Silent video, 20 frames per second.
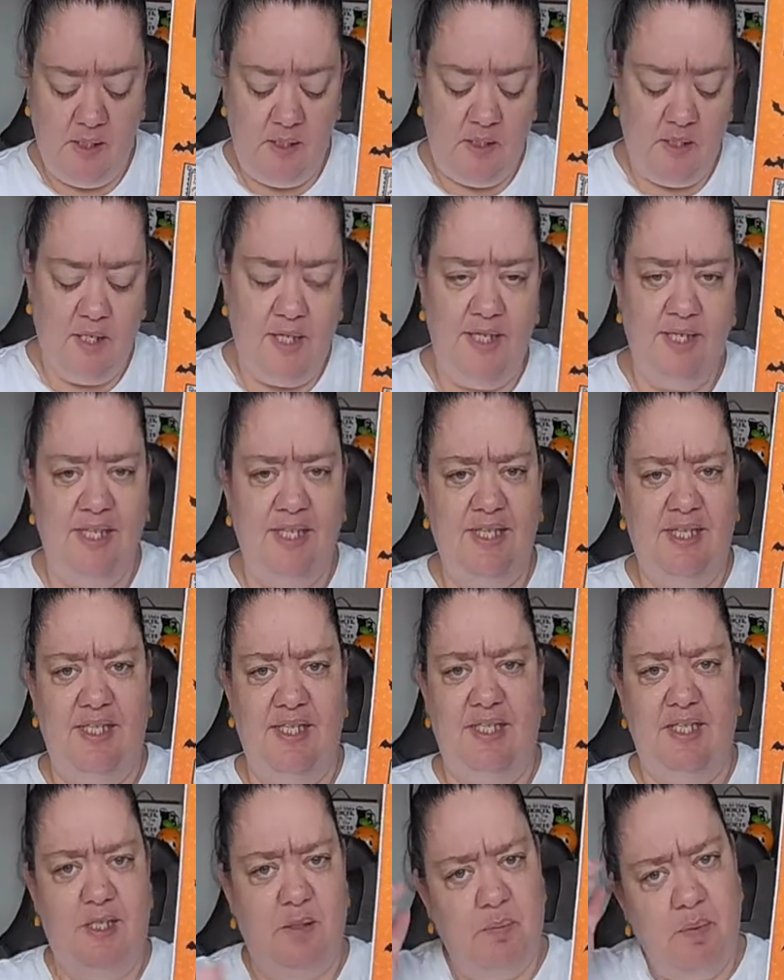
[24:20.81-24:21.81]
So I think
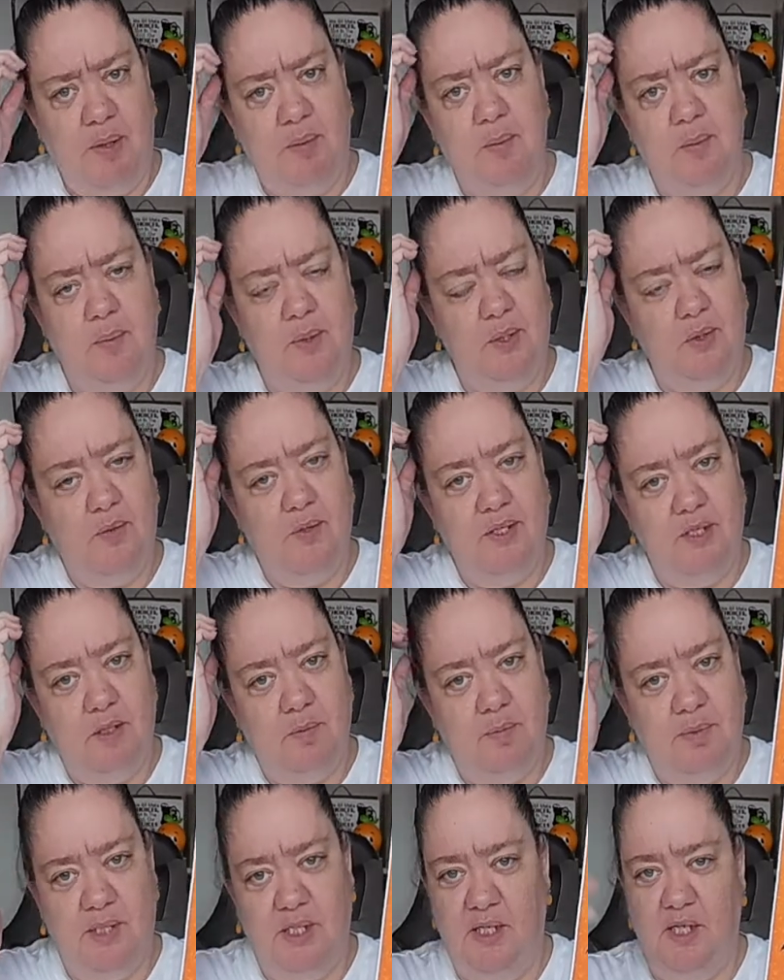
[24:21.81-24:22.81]
this is probably going to
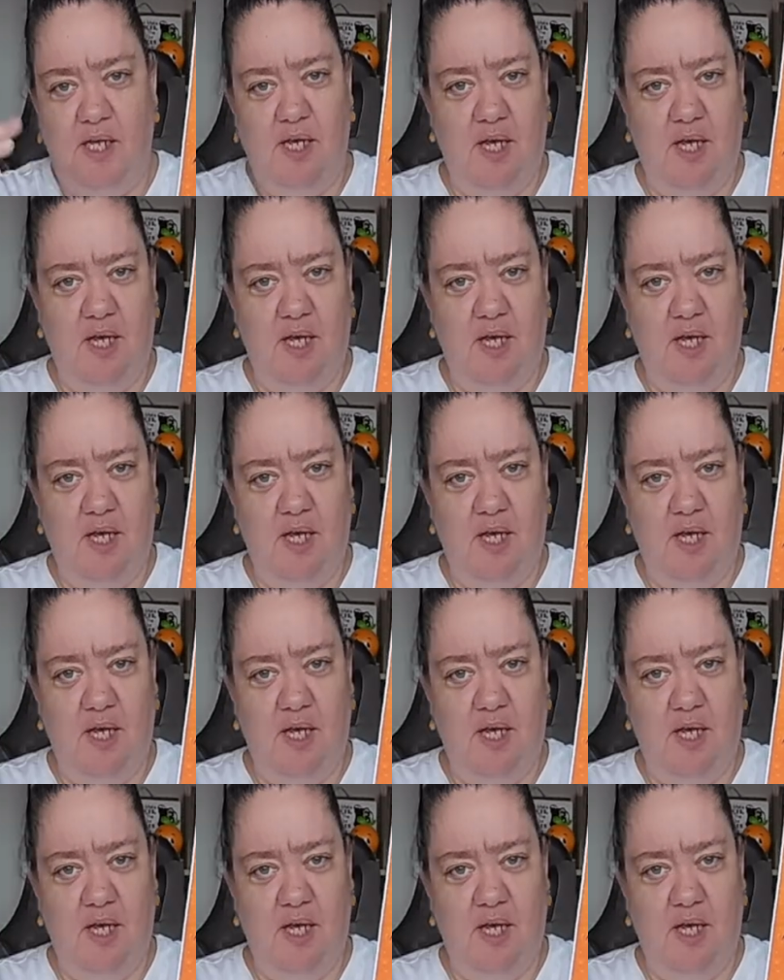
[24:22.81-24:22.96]
be